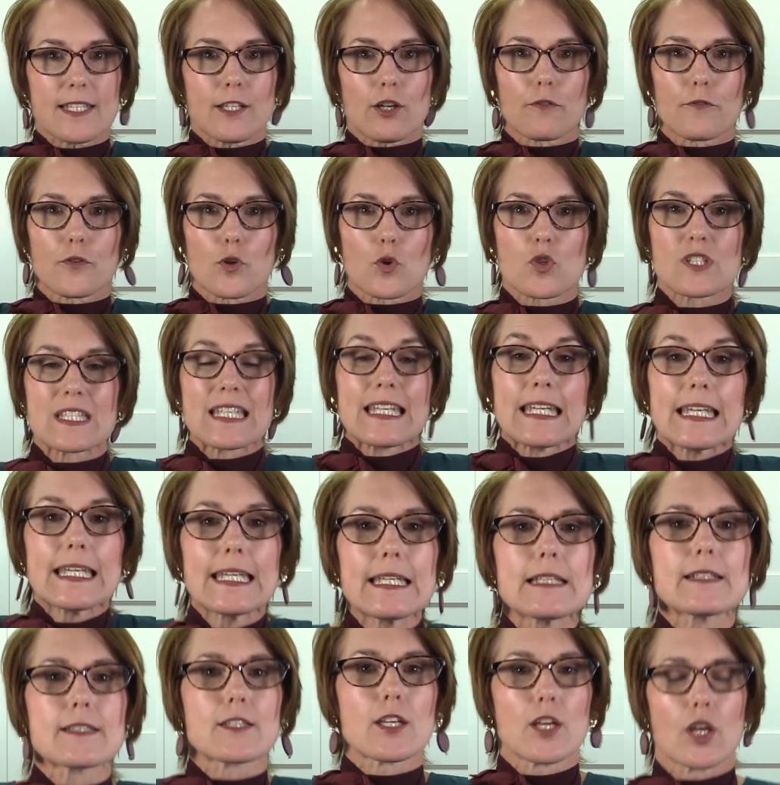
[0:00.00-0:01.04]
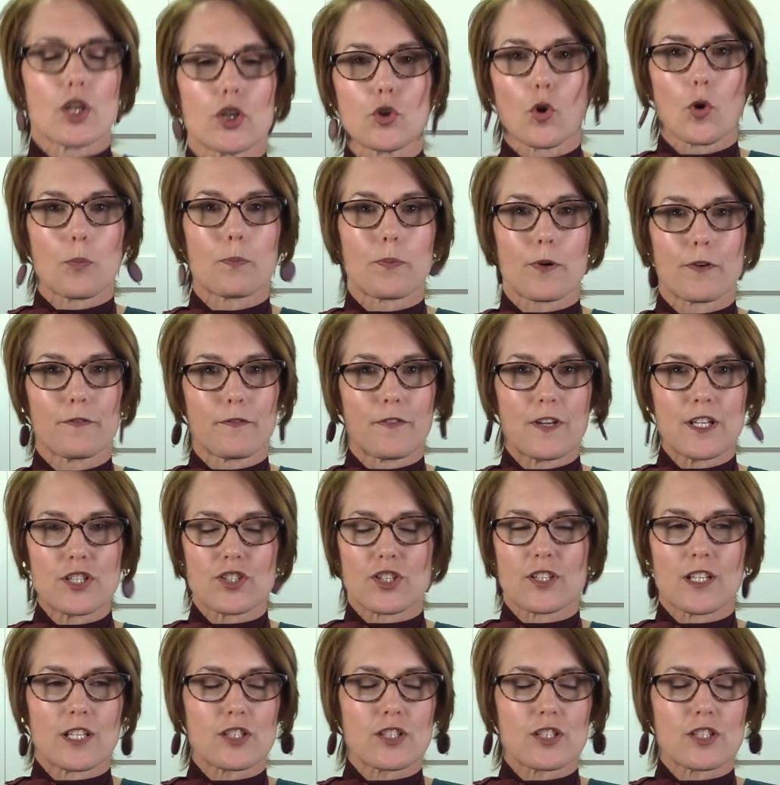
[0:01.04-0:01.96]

of yours is your provision.